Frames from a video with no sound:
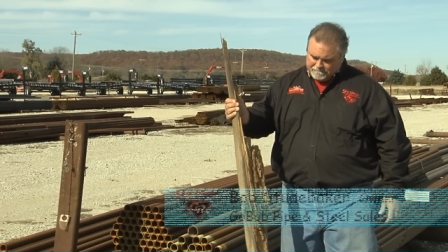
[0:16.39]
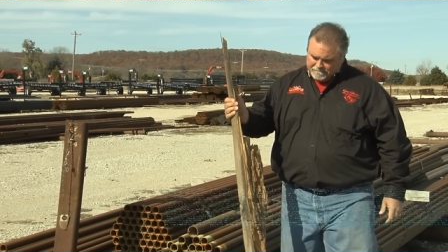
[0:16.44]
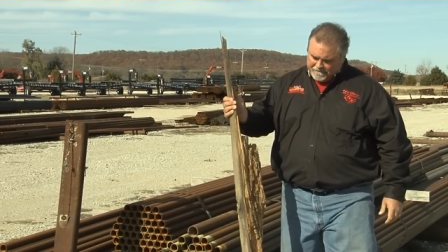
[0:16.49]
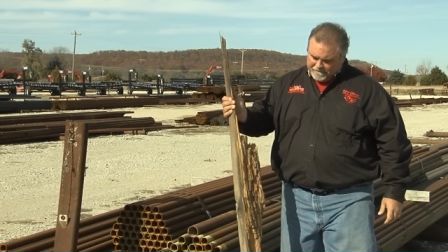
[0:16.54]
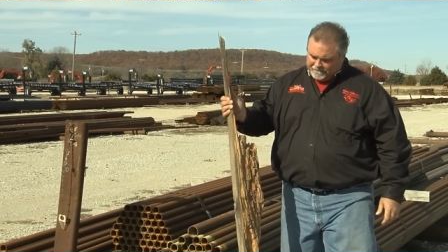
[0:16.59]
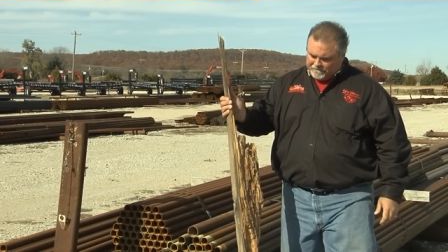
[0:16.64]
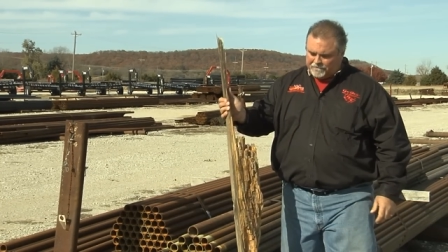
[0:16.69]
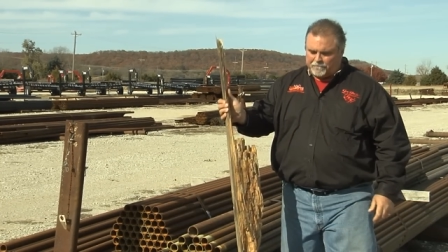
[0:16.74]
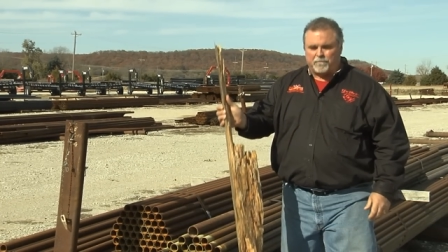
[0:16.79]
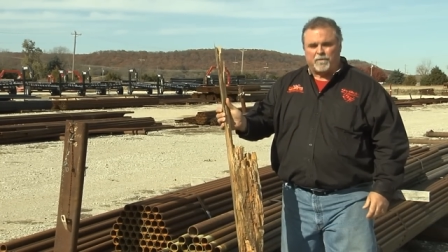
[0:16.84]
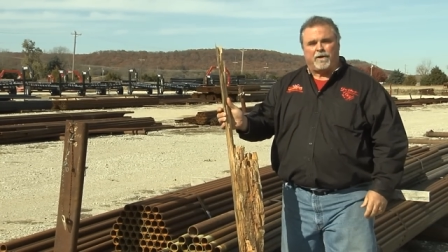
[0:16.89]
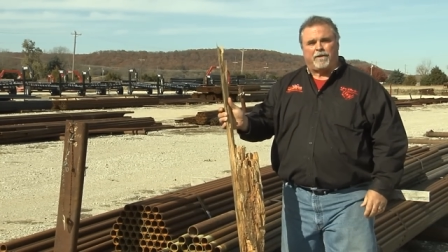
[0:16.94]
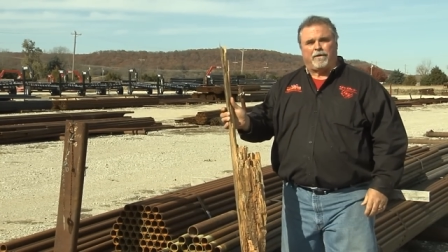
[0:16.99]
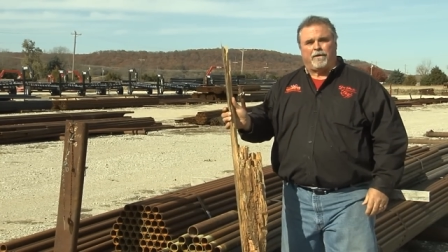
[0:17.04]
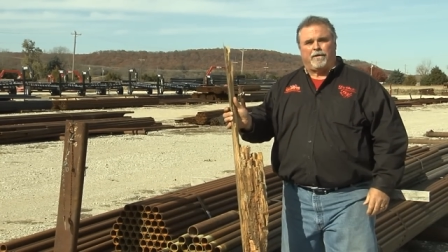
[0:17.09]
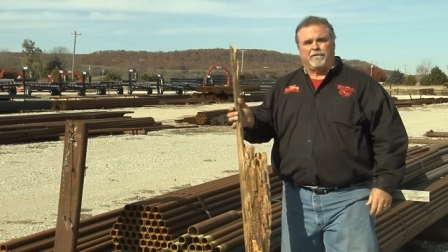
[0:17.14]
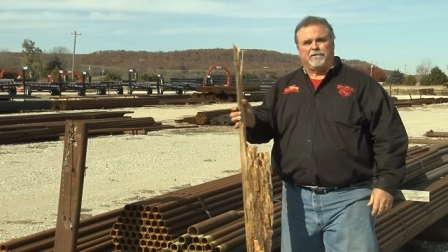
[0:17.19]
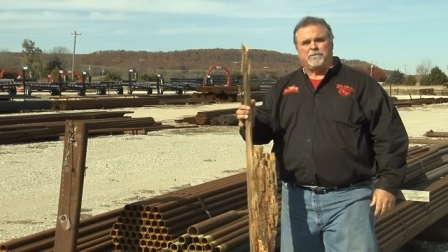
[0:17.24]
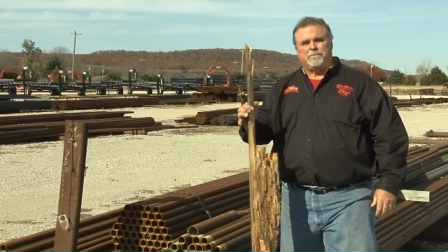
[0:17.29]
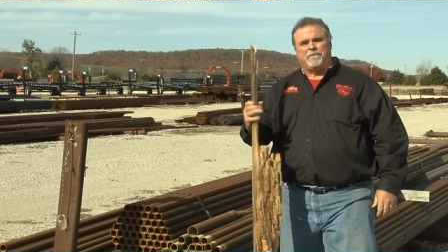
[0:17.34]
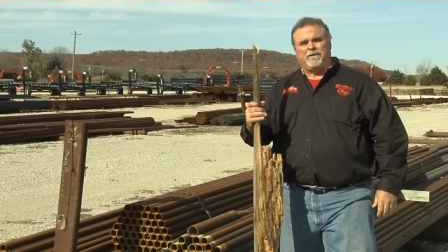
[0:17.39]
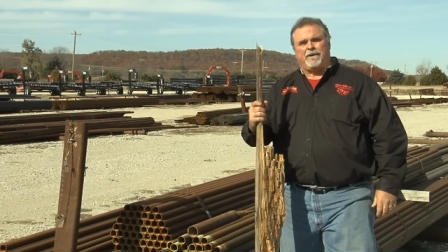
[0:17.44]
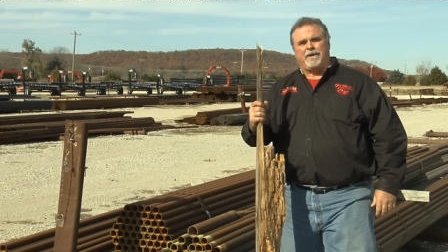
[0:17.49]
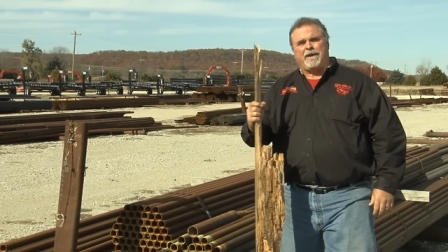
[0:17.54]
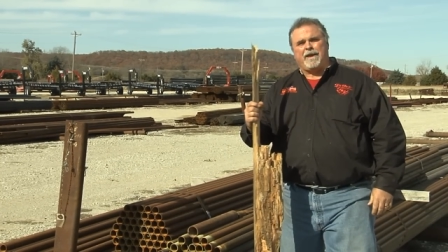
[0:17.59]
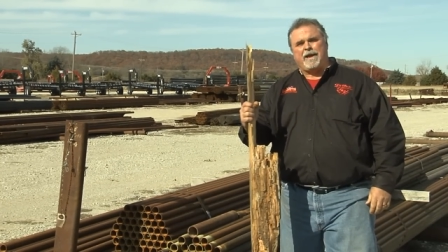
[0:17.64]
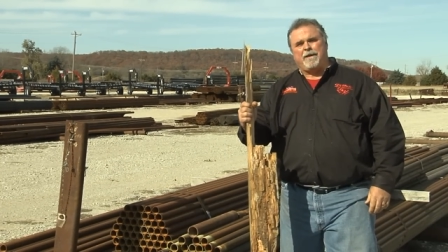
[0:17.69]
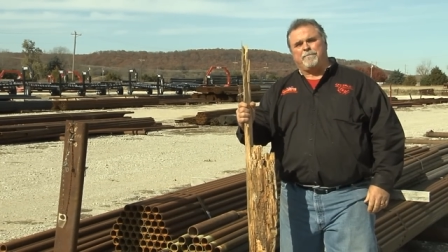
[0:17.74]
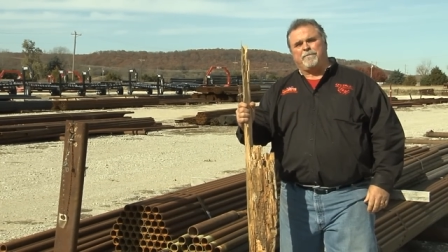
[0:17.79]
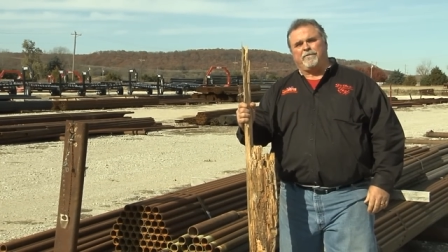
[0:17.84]
this is what ultimately
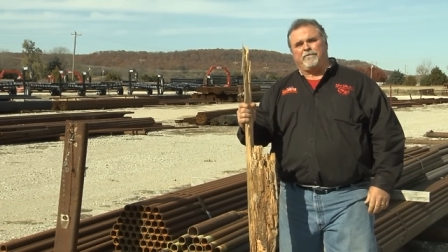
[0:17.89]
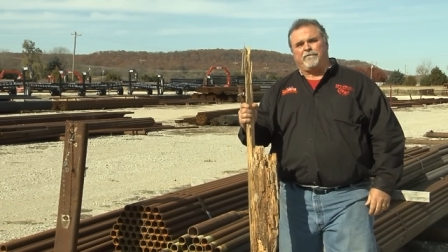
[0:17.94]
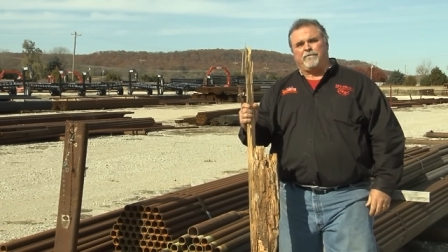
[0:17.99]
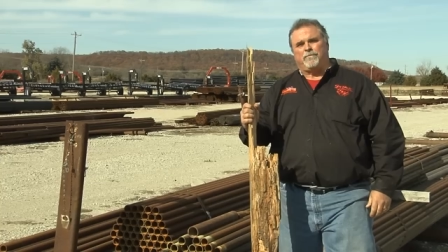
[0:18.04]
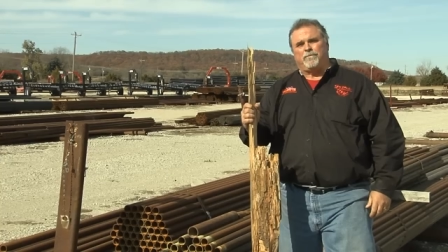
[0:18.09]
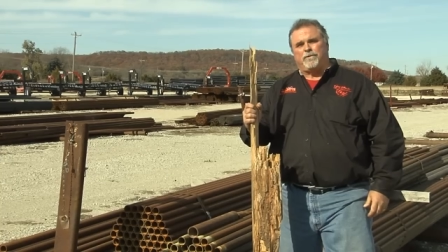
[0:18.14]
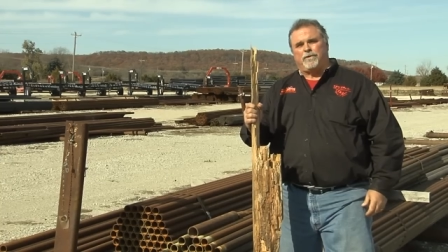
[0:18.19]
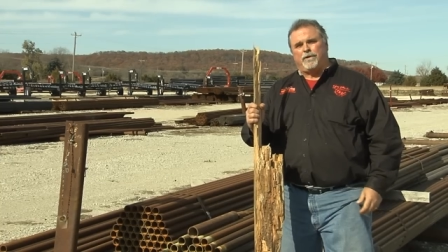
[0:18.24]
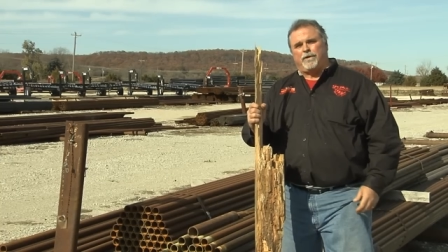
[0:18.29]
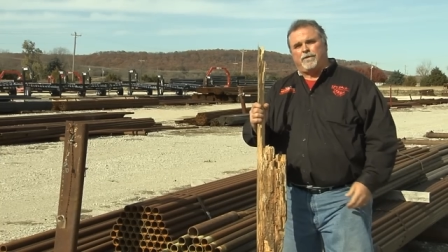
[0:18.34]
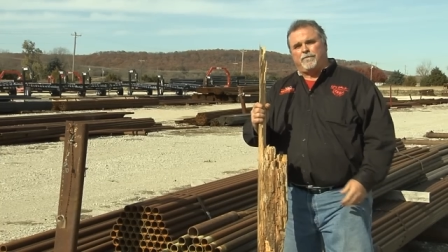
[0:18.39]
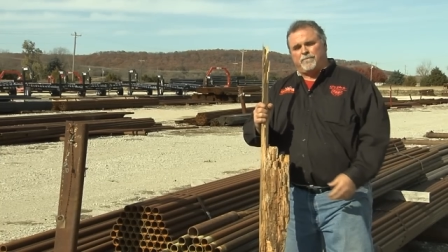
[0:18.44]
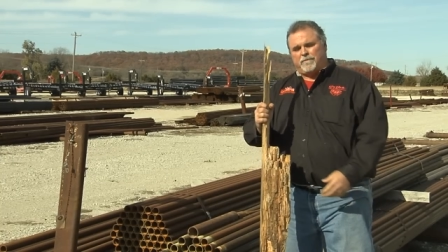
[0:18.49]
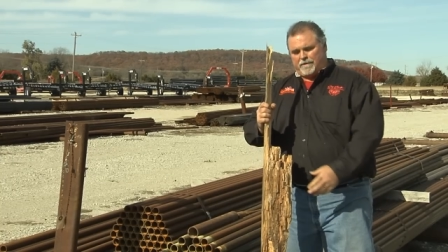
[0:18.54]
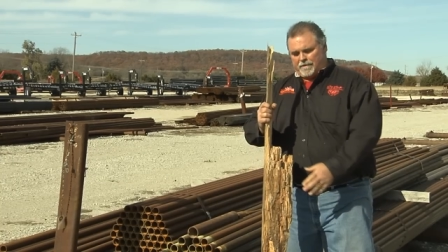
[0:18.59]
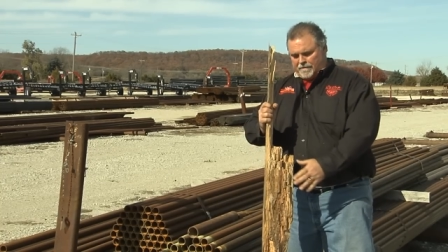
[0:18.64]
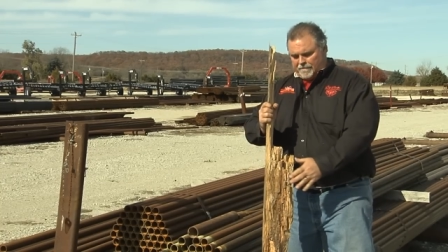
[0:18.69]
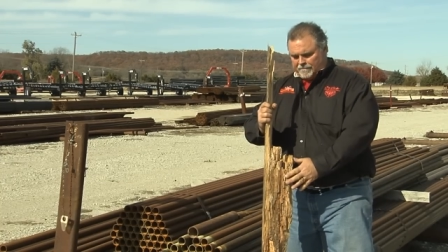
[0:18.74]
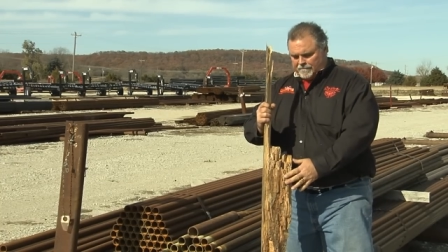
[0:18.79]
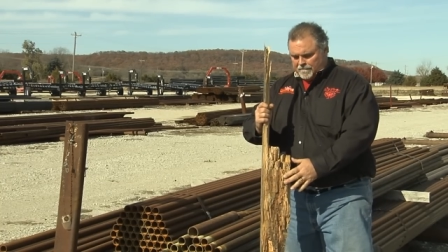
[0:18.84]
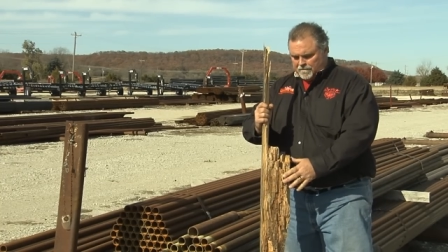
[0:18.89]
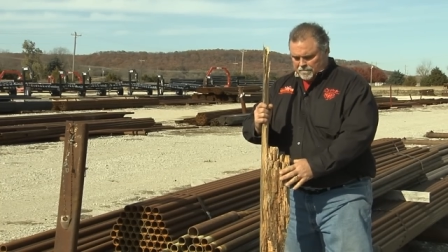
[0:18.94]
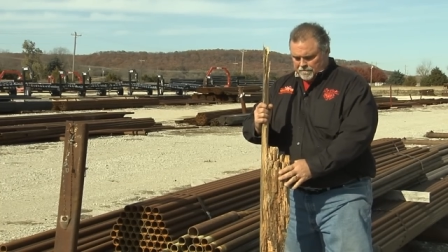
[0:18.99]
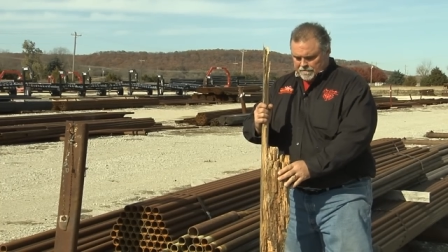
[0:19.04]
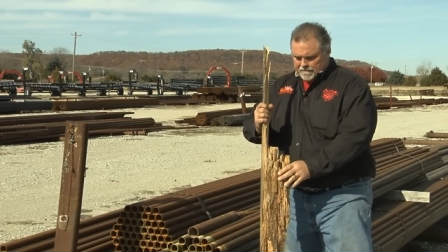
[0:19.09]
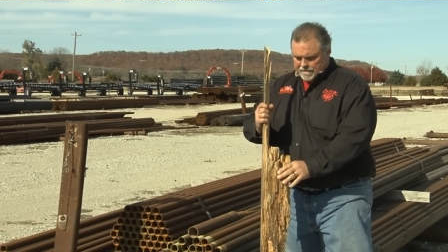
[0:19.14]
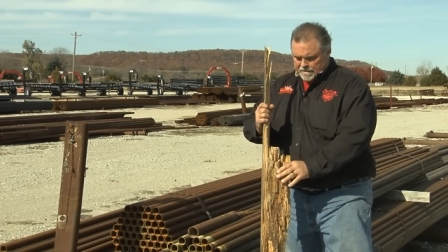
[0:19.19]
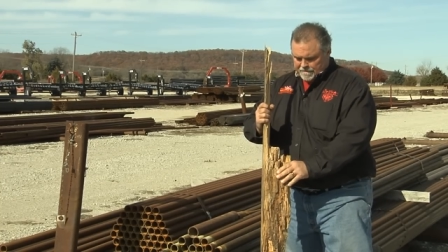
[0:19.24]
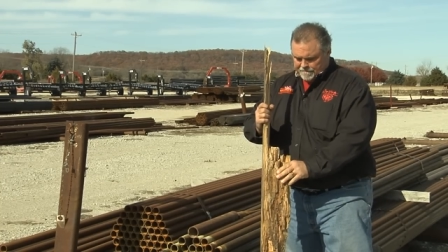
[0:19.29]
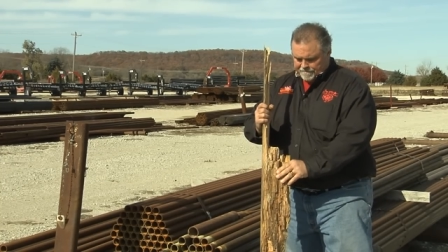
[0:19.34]
happens to wood when it gets old
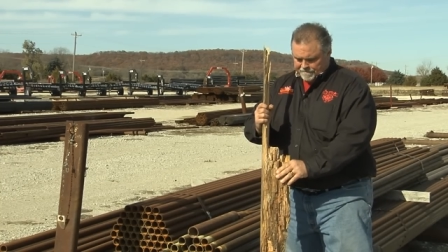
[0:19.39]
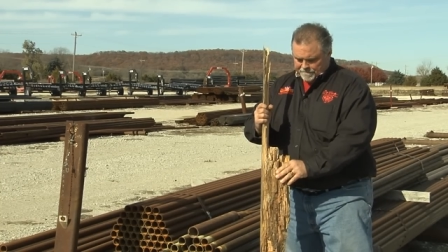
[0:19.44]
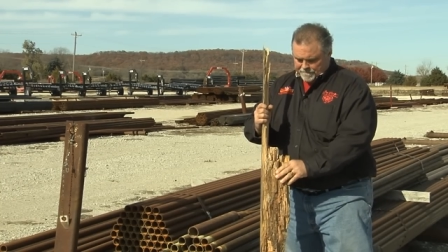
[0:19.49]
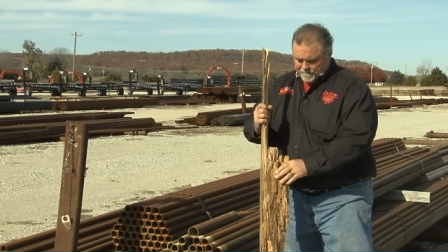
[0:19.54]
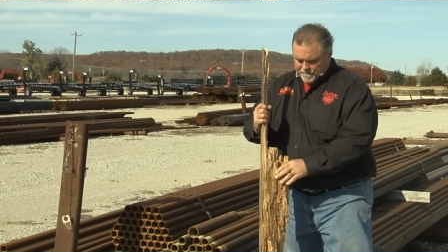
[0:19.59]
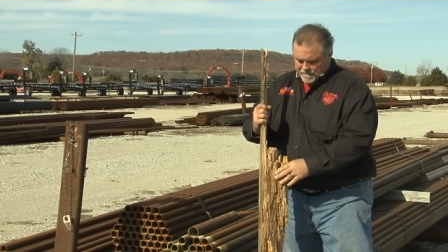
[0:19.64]
enough.